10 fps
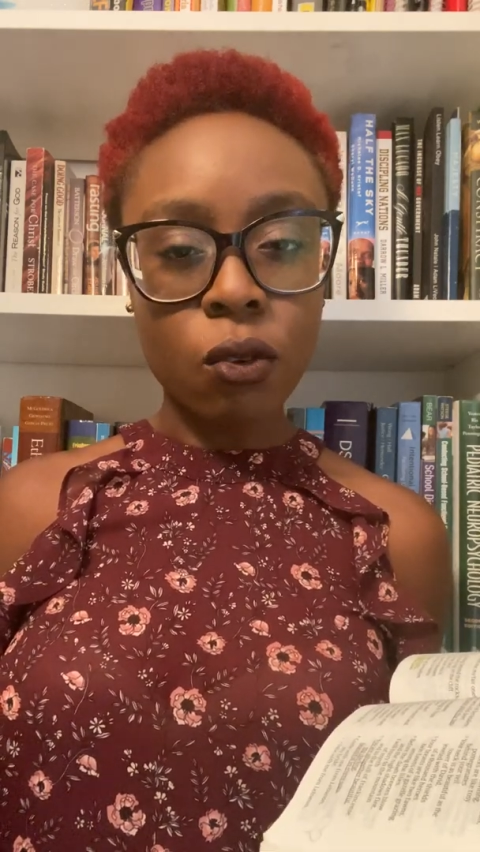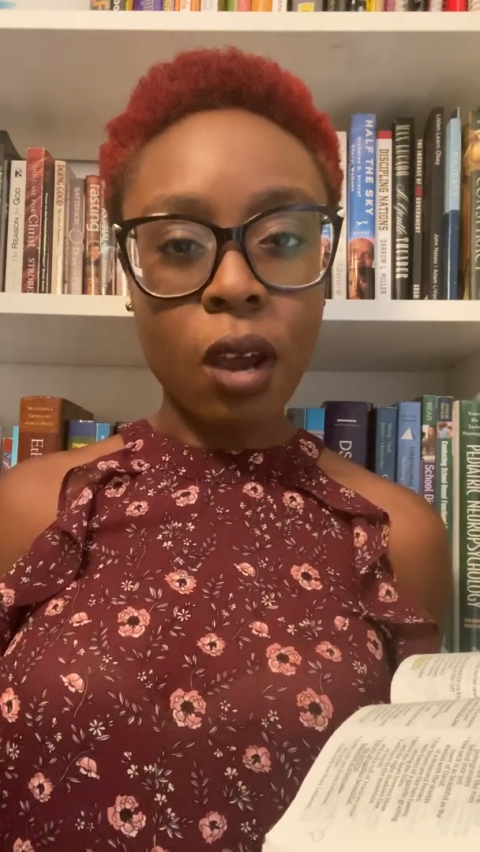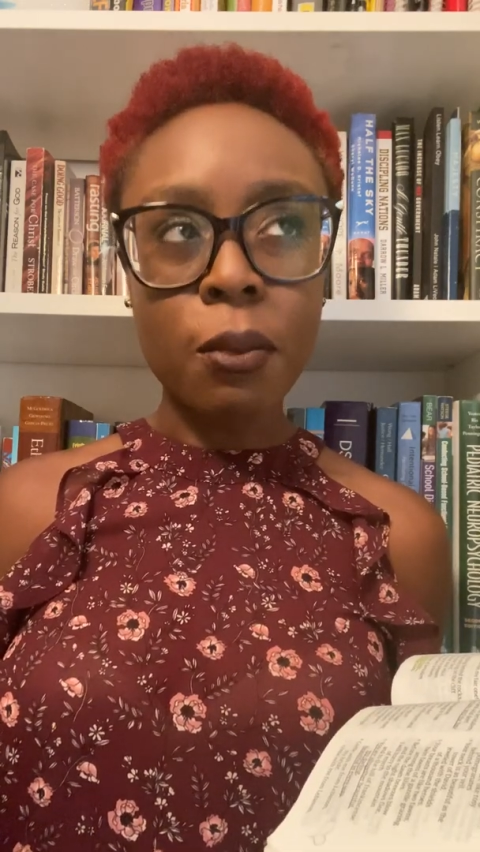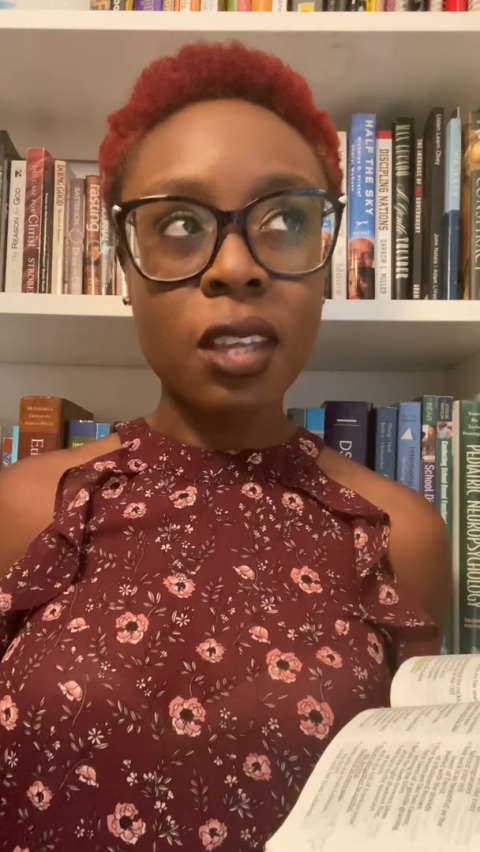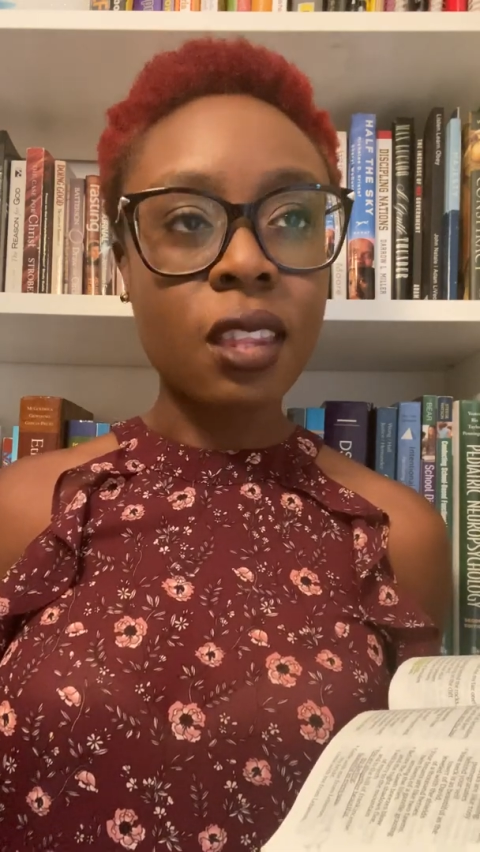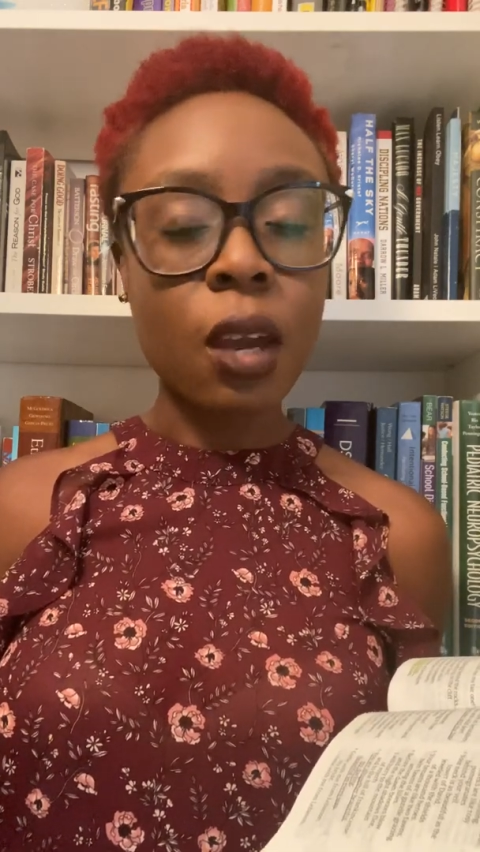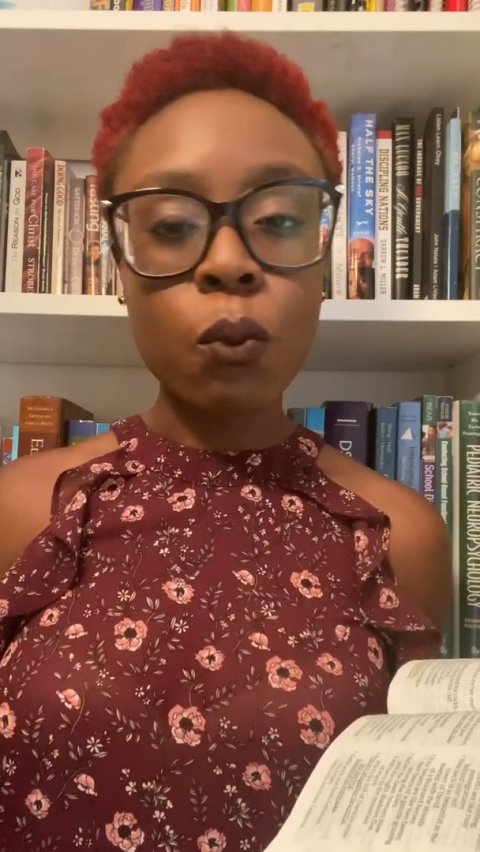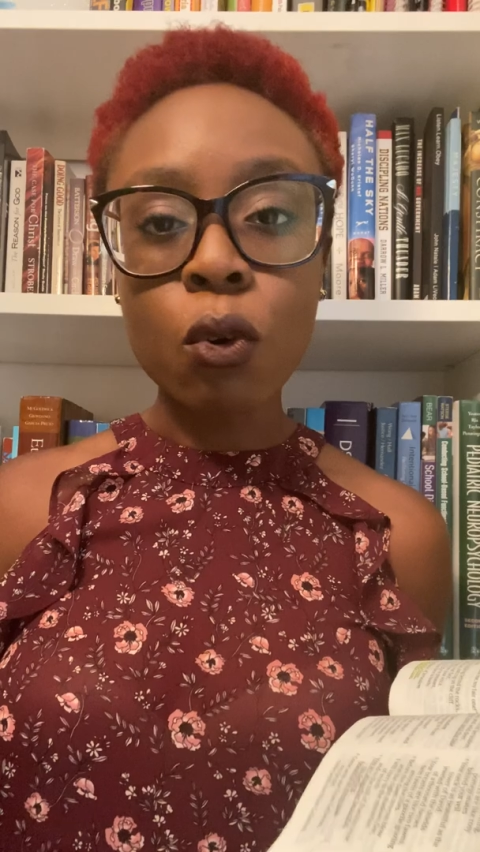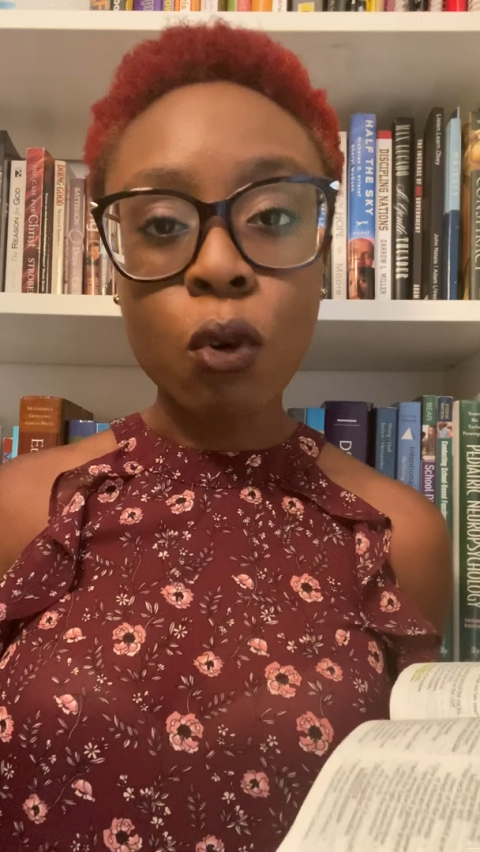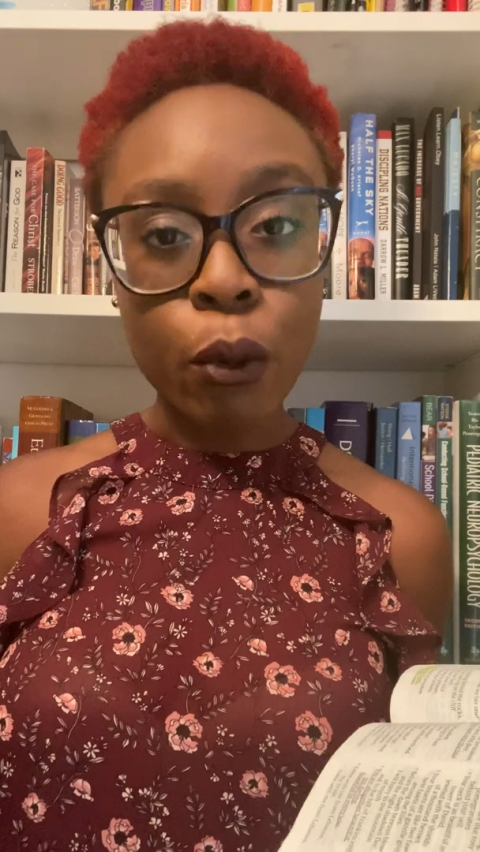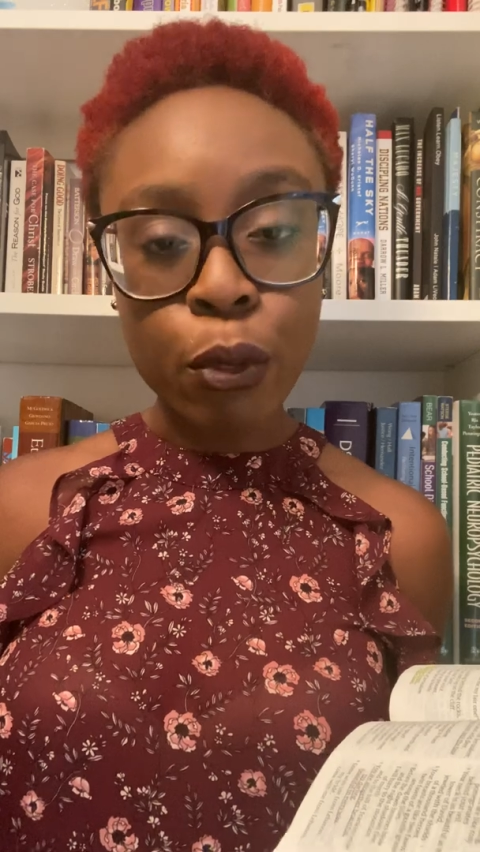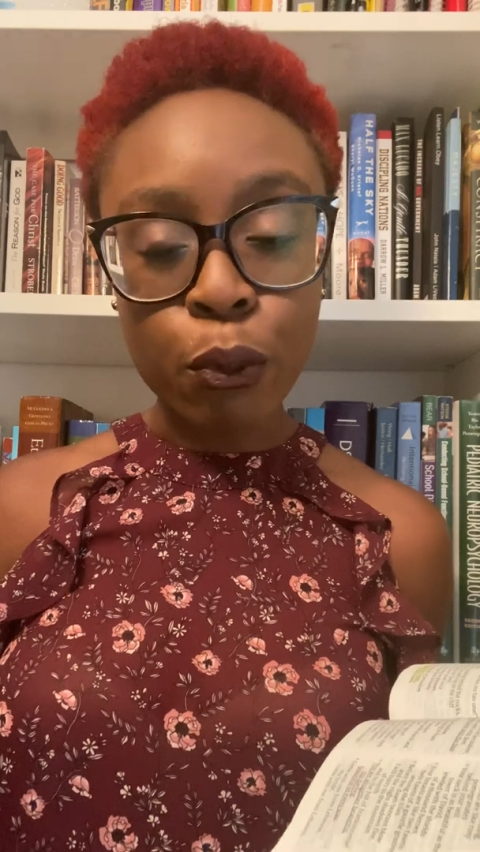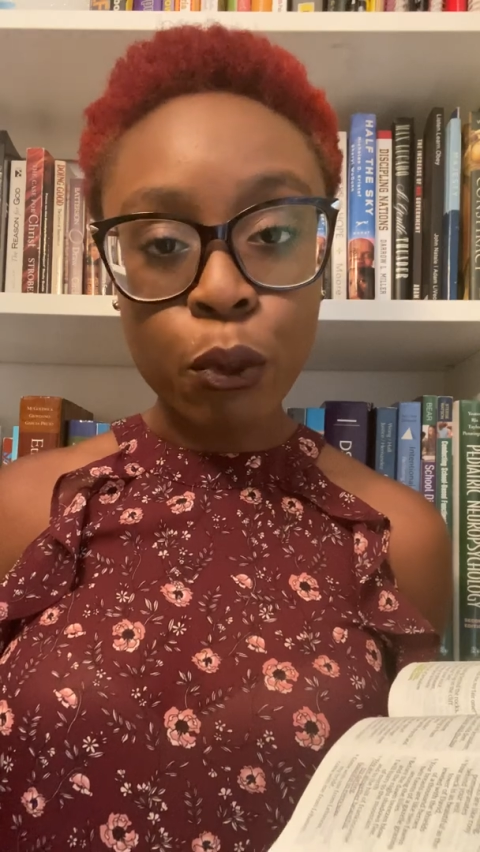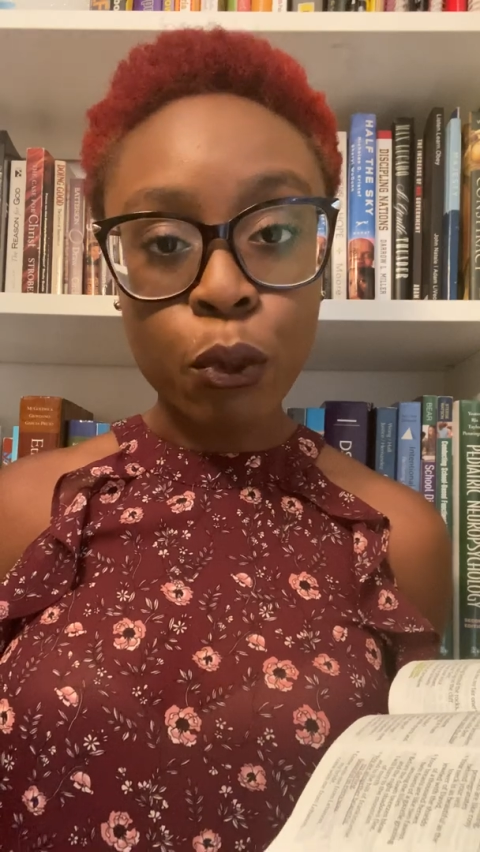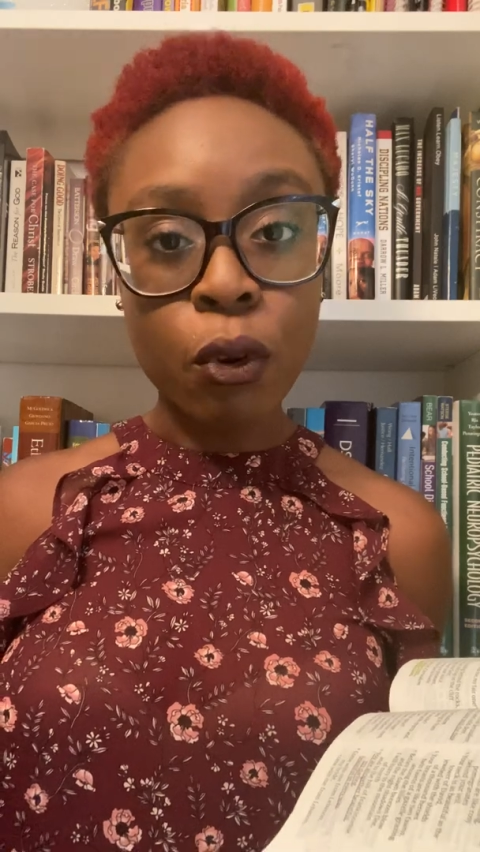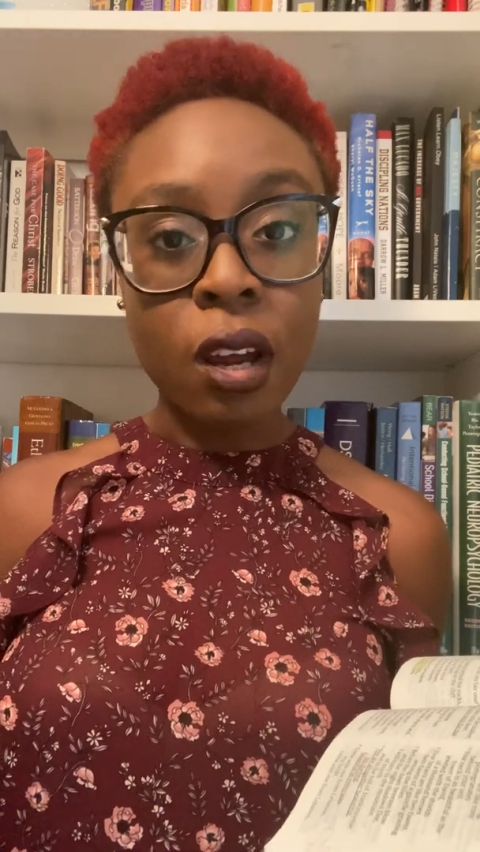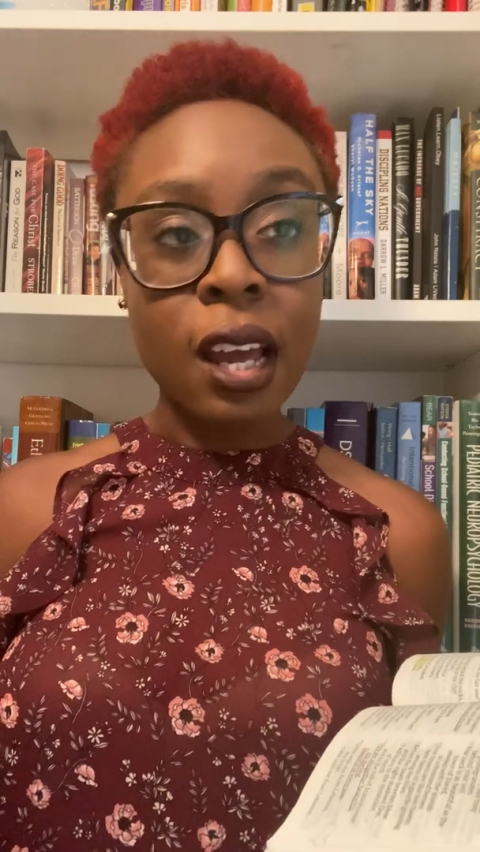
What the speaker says: I mean, they will go through